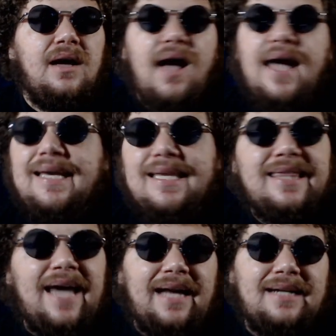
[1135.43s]
I get
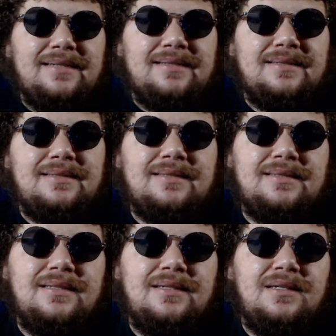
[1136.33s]
that.
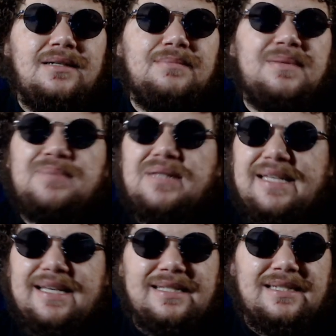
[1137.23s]
But
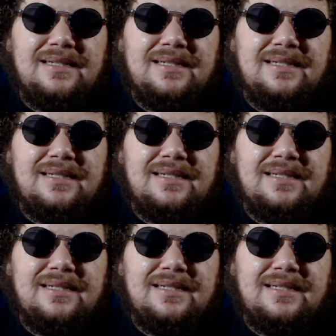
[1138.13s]
please